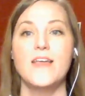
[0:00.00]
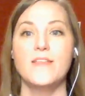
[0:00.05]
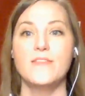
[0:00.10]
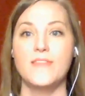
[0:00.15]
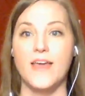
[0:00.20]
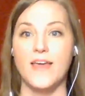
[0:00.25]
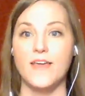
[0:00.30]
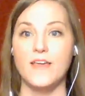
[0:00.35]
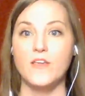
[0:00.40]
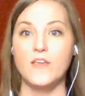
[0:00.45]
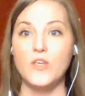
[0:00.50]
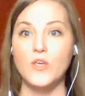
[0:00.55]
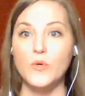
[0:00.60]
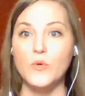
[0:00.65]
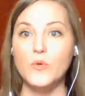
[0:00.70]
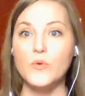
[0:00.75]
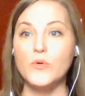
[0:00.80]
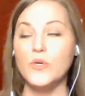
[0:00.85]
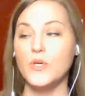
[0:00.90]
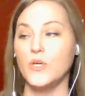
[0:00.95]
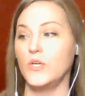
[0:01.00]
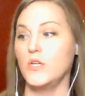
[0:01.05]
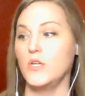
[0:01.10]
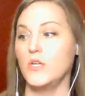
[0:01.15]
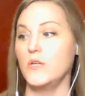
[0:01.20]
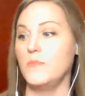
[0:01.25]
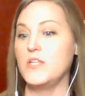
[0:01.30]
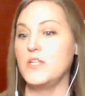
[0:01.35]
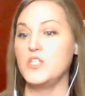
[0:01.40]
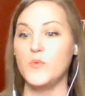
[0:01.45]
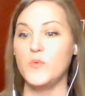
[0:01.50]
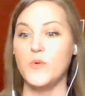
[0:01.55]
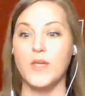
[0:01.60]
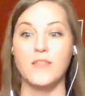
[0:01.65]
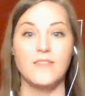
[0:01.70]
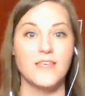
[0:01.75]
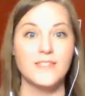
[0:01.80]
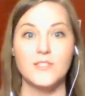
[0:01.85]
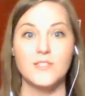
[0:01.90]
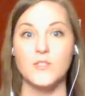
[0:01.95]
that you could be doing
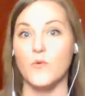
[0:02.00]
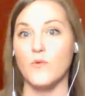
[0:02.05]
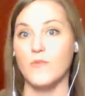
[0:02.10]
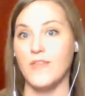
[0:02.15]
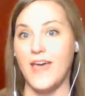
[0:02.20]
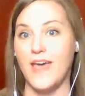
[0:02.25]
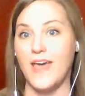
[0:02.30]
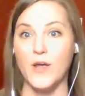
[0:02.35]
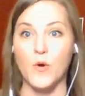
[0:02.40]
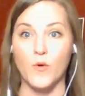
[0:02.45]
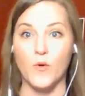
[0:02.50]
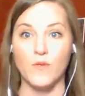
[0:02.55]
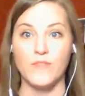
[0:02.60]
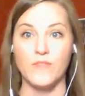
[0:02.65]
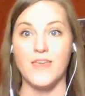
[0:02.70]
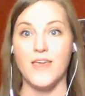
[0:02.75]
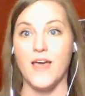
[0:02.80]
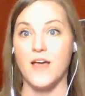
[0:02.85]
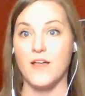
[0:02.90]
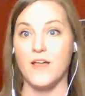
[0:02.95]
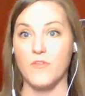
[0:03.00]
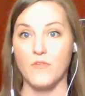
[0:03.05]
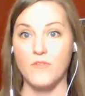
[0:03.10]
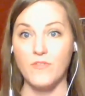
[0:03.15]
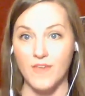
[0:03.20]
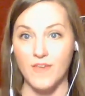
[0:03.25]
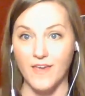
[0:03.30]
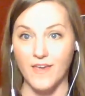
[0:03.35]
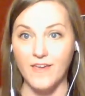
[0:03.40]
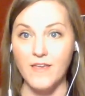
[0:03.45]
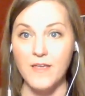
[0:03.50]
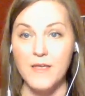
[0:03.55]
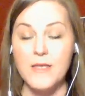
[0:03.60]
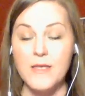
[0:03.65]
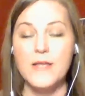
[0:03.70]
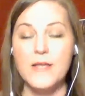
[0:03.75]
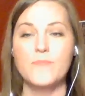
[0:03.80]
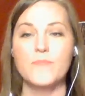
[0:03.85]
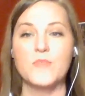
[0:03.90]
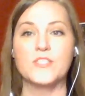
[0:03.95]
this or that or the other thing.
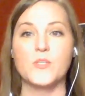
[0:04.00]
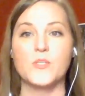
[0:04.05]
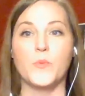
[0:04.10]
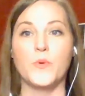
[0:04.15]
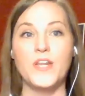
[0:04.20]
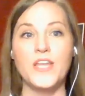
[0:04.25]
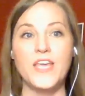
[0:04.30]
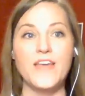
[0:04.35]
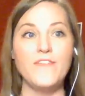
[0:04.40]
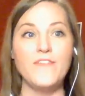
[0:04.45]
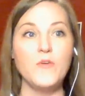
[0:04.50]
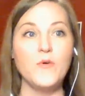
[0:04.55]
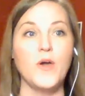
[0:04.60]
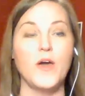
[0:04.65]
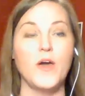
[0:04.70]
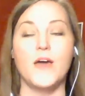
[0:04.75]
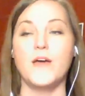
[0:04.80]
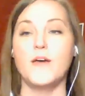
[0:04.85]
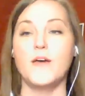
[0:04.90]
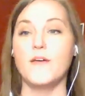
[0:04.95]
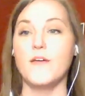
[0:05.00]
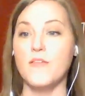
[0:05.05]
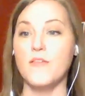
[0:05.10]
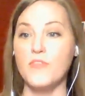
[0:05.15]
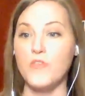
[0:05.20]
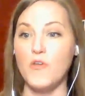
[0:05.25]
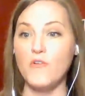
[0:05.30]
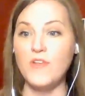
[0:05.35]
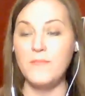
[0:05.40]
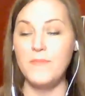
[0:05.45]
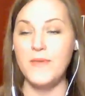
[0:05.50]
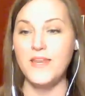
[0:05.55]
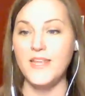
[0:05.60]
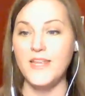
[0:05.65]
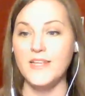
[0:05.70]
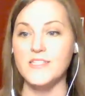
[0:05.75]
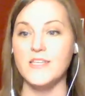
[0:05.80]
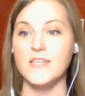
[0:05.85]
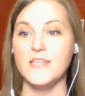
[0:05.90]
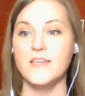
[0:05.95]
So we're going to give you a, a 30
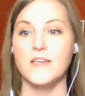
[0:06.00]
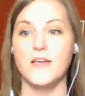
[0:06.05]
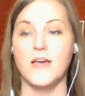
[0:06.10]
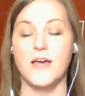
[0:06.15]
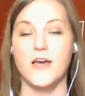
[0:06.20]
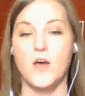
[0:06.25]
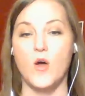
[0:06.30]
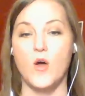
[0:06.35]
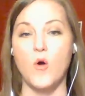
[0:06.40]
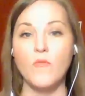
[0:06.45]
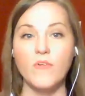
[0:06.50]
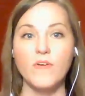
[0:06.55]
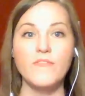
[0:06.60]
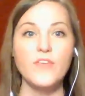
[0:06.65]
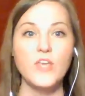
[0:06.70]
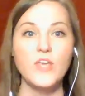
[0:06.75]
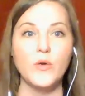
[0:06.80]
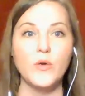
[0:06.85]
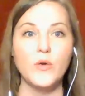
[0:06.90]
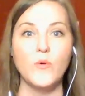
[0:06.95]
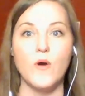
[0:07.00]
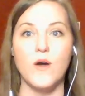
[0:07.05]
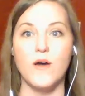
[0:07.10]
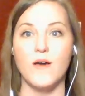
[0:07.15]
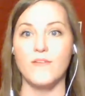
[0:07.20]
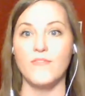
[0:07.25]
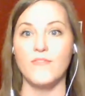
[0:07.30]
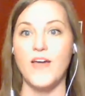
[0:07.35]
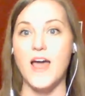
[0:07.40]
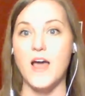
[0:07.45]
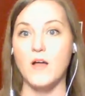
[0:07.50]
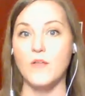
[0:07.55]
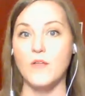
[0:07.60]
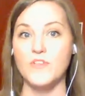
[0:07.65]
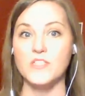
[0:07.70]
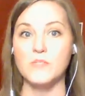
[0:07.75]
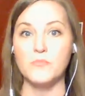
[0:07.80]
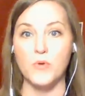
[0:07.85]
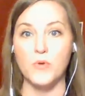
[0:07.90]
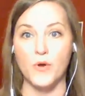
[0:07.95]
minute uh, overview of how
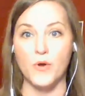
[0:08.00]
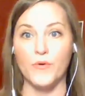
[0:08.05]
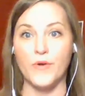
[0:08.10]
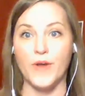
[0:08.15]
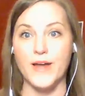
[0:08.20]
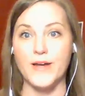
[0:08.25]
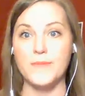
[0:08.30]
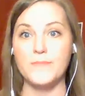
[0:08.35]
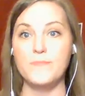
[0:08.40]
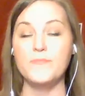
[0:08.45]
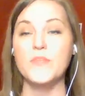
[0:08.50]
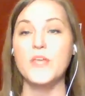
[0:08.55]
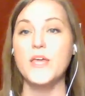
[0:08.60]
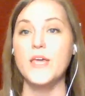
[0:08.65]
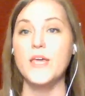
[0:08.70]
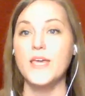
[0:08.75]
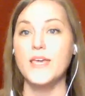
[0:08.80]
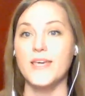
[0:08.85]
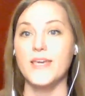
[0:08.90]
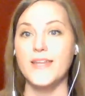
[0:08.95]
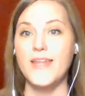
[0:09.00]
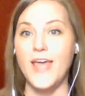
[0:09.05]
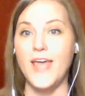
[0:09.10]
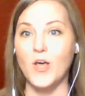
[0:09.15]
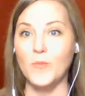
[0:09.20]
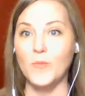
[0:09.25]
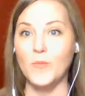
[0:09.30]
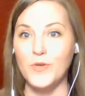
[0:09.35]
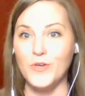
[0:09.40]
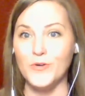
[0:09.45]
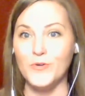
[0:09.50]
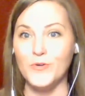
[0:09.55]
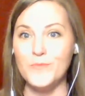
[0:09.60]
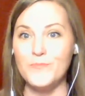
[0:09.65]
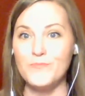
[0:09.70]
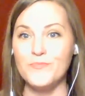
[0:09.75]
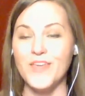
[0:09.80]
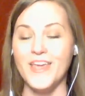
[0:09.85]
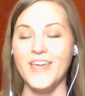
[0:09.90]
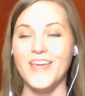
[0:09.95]
this program can help you.
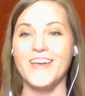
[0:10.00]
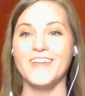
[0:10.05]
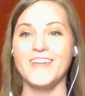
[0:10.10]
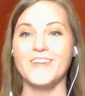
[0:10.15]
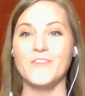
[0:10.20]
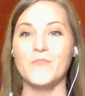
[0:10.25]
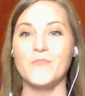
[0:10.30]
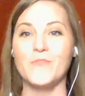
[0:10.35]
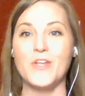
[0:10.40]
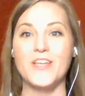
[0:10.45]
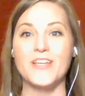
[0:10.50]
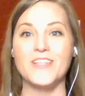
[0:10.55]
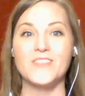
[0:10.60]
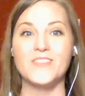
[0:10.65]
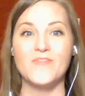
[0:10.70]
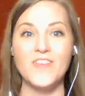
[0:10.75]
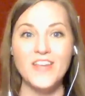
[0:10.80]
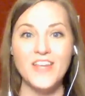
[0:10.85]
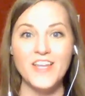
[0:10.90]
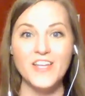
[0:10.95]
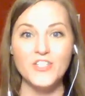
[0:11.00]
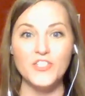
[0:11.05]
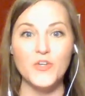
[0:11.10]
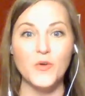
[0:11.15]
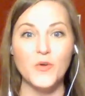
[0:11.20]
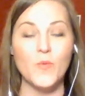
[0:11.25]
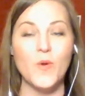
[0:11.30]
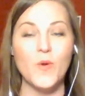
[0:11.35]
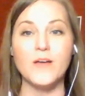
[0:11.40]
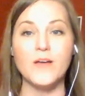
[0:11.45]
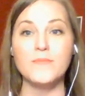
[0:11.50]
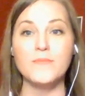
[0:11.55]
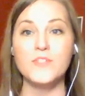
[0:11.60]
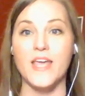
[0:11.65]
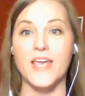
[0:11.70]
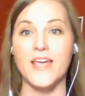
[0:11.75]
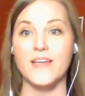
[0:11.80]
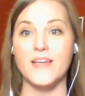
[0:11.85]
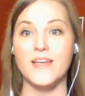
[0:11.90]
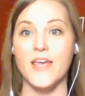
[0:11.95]
And when it's finished, you're welcome
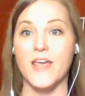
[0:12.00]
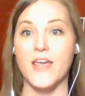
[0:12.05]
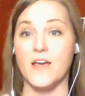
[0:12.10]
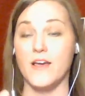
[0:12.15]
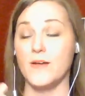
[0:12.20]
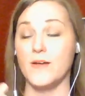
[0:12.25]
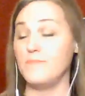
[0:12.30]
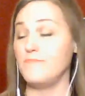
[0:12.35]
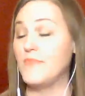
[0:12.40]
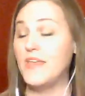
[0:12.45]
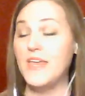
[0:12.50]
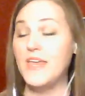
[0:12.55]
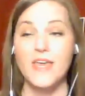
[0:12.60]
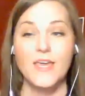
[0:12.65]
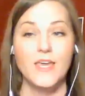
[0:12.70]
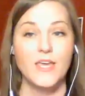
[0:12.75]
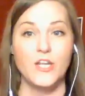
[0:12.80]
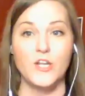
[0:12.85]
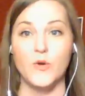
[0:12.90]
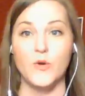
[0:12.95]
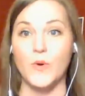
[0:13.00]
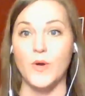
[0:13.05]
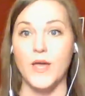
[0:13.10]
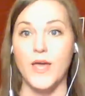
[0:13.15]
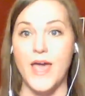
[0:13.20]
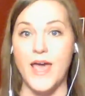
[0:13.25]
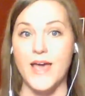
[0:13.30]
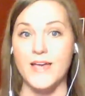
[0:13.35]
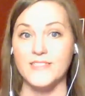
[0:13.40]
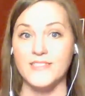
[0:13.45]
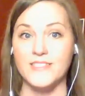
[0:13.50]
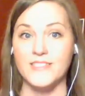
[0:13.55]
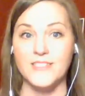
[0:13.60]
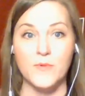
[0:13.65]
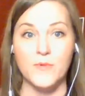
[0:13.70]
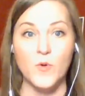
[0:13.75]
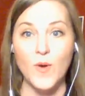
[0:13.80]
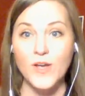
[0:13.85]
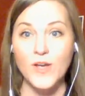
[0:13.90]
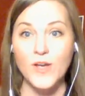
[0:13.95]
to, um, you know, ask some
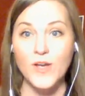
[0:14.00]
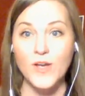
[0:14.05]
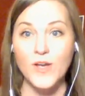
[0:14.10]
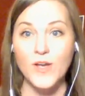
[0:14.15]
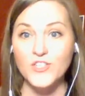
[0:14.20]
questions